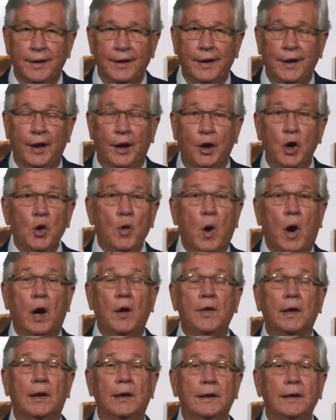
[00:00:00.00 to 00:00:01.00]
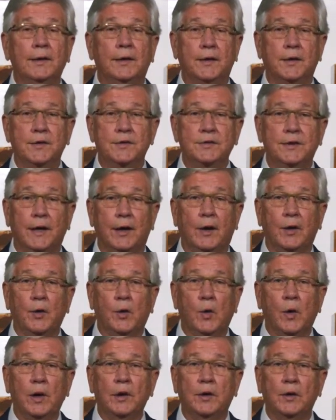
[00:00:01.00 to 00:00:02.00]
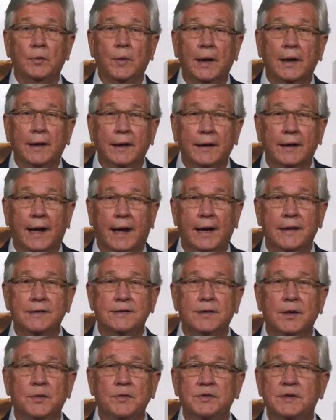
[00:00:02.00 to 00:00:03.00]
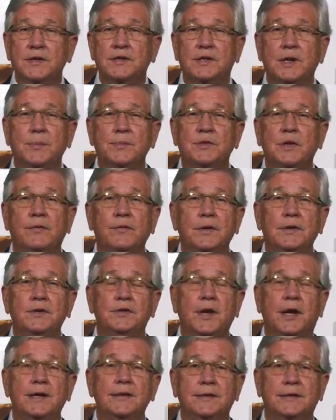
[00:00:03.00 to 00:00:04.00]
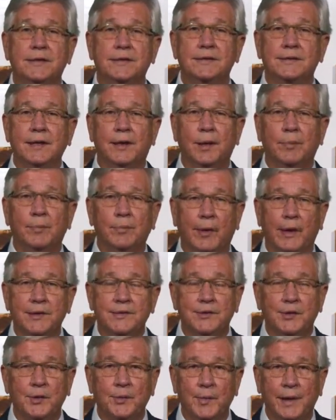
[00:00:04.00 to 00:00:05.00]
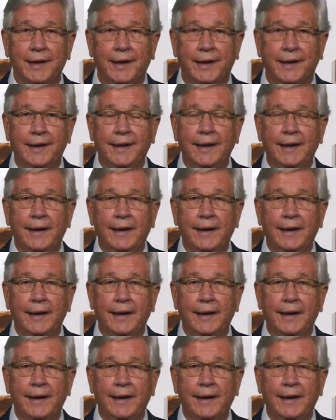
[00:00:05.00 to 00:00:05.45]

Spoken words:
Who are the leaders that are going to recognize those systems of injustice that oppress so many,